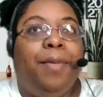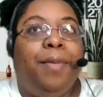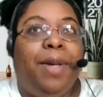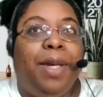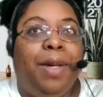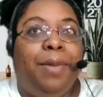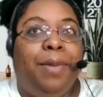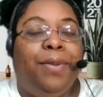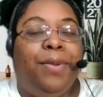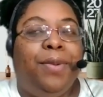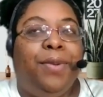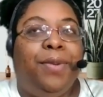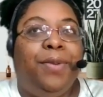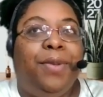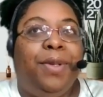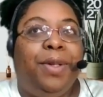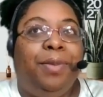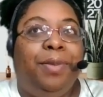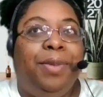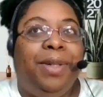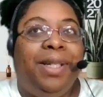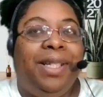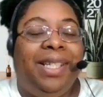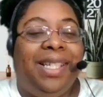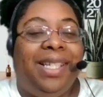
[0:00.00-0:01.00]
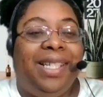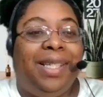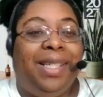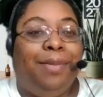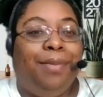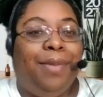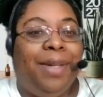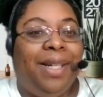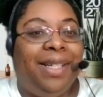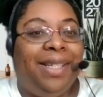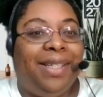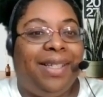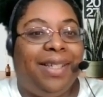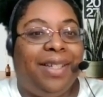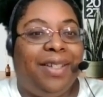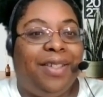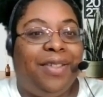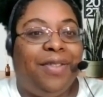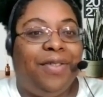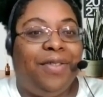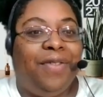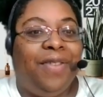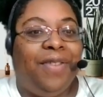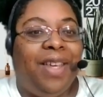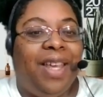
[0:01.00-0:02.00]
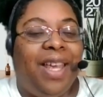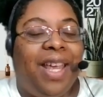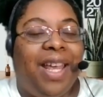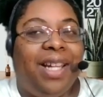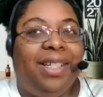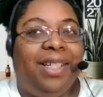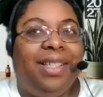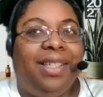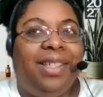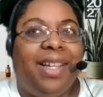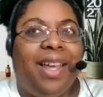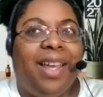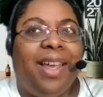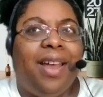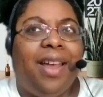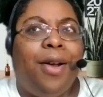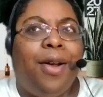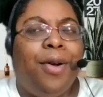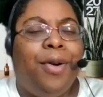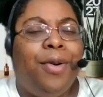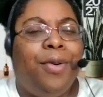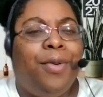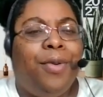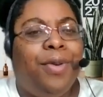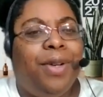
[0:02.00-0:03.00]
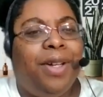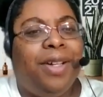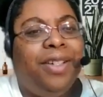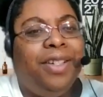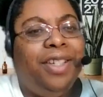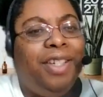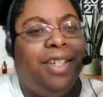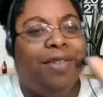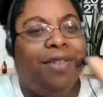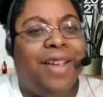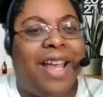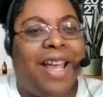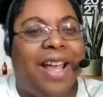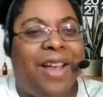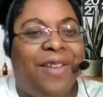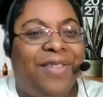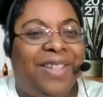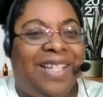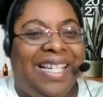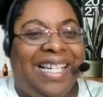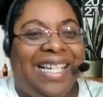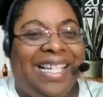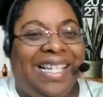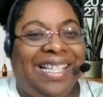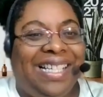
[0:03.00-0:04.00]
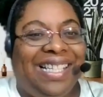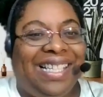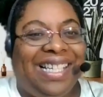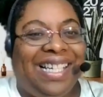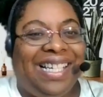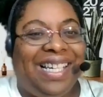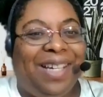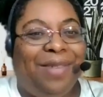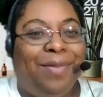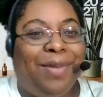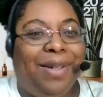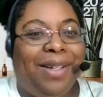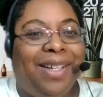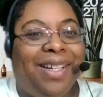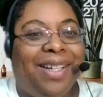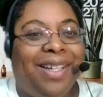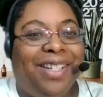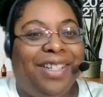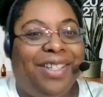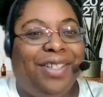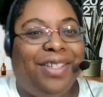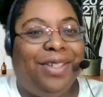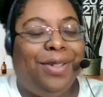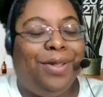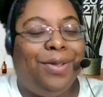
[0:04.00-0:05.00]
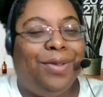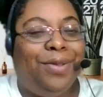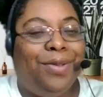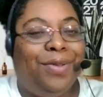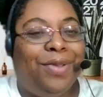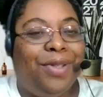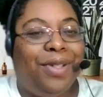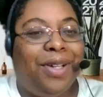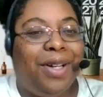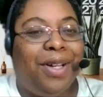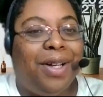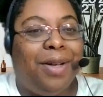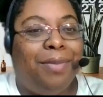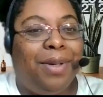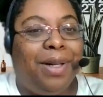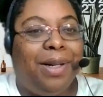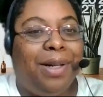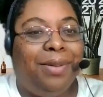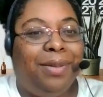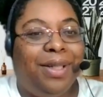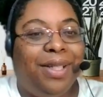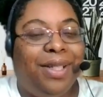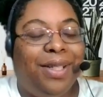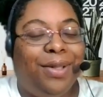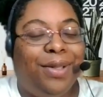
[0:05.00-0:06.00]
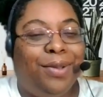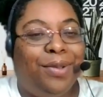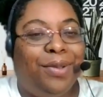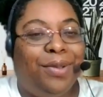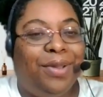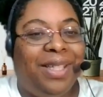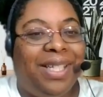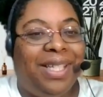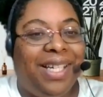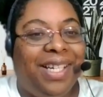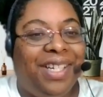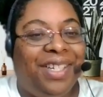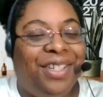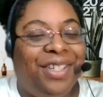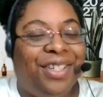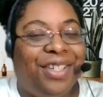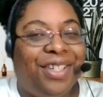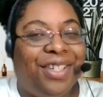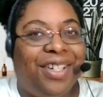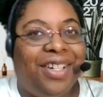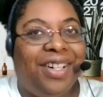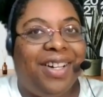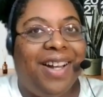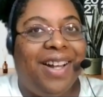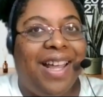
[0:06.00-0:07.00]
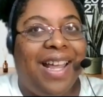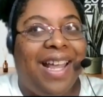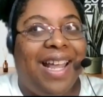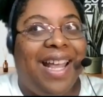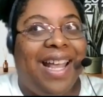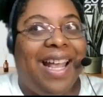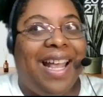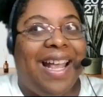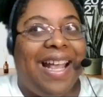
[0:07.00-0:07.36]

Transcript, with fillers: people will be dismissive and say, oh, well, you have it easy because you were a public school teacher.